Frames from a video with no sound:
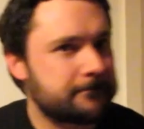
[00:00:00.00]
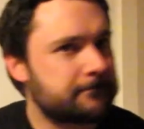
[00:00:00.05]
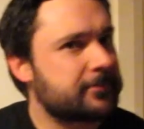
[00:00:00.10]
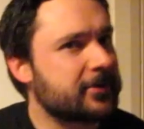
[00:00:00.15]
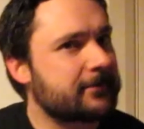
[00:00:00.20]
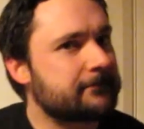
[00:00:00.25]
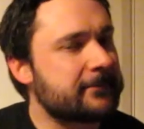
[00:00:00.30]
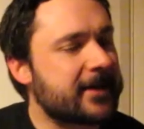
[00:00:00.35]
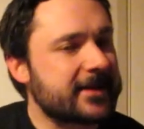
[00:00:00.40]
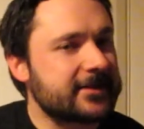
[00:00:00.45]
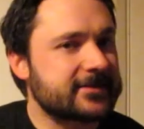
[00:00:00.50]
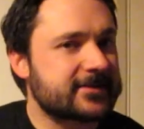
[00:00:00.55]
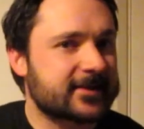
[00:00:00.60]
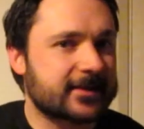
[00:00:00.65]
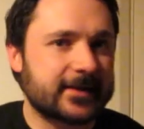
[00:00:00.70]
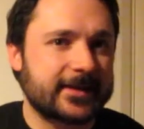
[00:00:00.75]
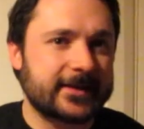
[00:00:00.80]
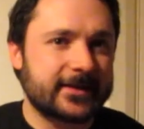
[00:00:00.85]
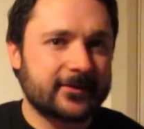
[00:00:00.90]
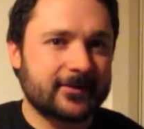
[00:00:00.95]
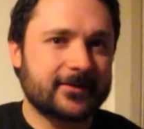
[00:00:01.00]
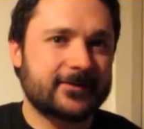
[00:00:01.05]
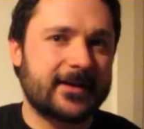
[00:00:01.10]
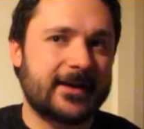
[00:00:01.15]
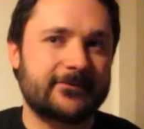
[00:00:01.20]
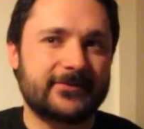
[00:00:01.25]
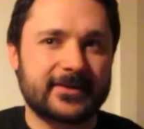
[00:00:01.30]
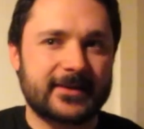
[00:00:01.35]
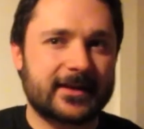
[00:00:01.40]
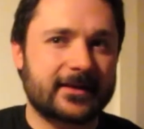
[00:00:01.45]
But mentally, kind of
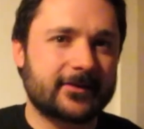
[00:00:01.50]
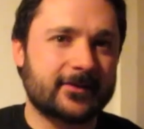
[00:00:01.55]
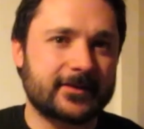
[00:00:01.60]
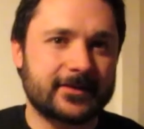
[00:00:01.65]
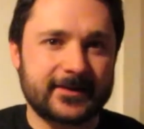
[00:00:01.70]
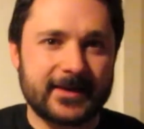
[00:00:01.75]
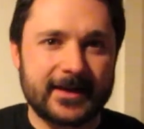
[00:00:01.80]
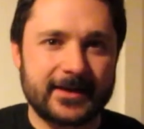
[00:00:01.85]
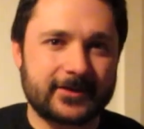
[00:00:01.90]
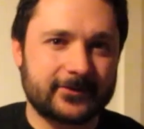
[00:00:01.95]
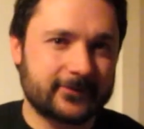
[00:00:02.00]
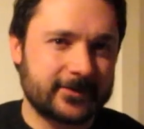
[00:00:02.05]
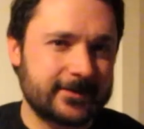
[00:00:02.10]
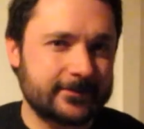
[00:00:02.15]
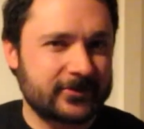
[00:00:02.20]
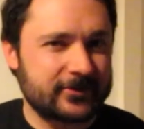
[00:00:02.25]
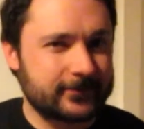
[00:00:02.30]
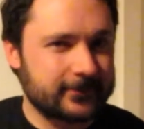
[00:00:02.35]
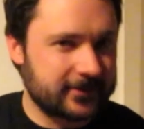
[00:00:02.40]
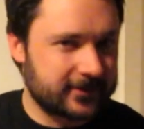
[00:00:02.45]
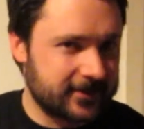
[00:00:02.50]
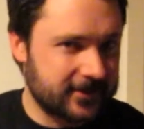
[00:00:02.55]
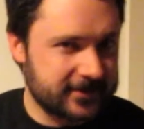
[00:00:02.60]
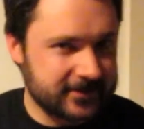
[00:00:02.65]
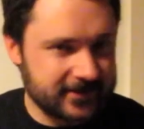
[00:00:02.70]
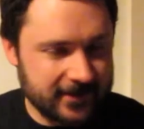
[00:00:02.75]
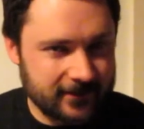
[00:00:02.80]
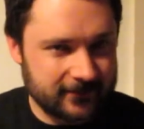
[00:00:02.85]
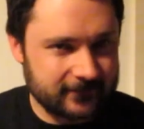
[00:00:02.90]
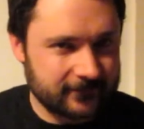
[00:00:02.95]
having that agreement with
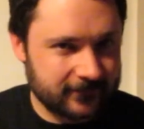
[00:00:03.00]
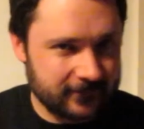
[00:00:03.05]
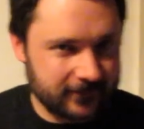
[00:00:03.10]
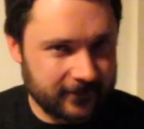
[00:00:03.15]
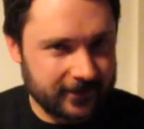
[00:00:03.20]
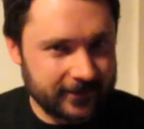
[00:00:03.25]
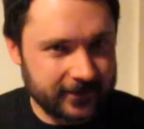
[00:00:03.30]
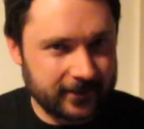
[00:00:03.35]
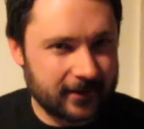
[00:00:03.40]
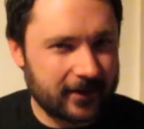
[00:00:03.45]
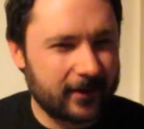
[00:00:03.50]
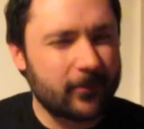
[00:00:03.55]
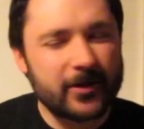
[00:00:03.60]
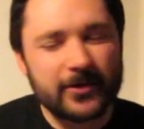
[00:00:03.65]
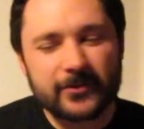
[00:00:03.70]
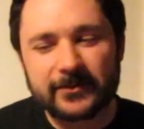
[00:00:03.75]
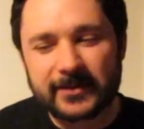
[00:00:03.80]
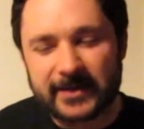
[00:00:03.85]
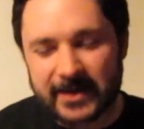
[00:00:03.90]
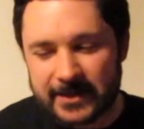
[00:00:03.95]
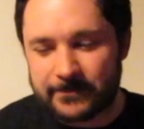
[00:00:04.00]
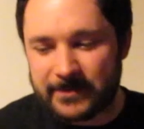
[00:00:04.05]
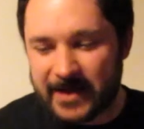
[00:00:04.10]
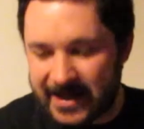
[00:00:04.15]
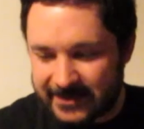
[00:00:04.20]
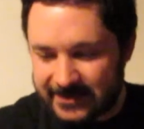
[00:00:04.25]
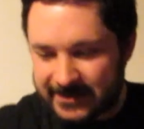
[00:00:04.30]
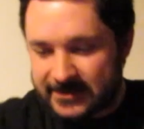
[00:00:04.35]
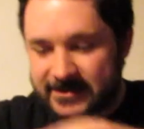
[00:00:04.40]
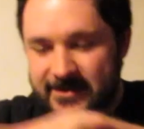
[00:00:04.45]
yourself, like, I won't keep
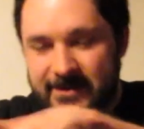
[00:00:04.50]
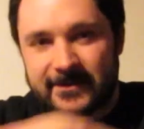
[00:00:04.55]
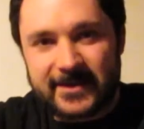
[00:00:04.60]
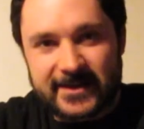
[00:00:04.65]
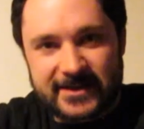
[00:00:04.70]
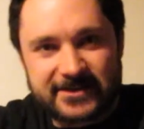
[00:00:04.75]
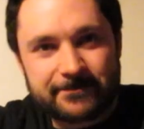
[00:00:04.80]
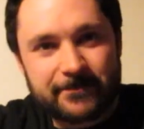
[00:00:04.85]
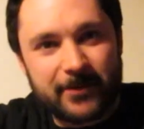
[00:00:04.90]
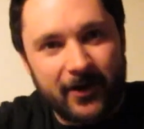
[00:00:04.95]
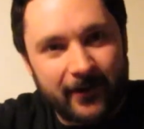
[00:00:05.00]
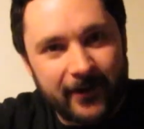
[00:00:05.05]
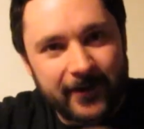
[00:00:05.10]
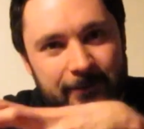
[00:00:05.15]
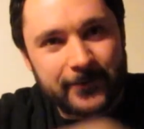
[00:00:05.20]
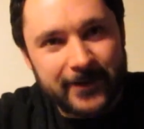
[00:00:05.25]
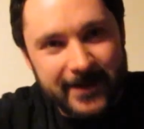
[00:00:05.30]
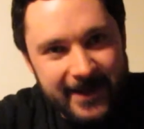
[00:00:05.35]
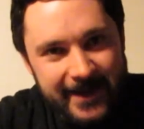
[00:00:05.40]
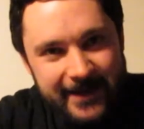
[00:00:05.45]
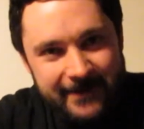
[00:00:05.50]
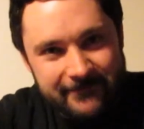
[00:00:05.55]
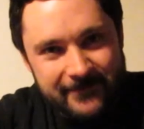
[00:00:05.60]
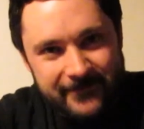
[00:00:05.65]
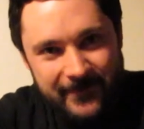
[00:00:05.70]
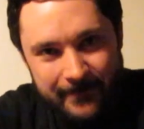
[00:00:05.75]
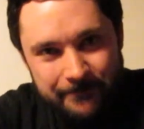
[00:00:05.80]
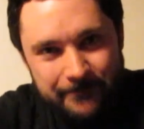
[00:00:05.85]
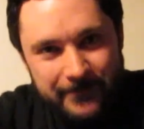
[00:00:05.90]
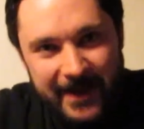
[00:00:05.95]
adding to this pile here
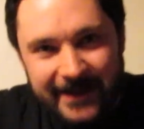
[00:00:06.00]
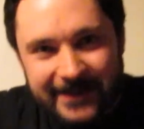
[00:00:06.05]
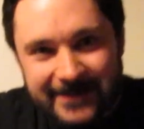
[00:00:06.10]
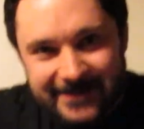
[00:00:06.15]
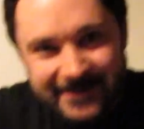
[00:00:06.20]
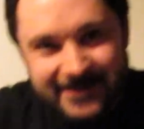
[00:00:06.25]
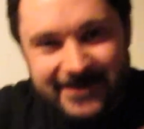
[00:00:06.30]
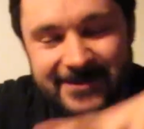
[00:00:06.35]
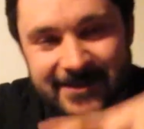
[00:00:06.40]
of unpainted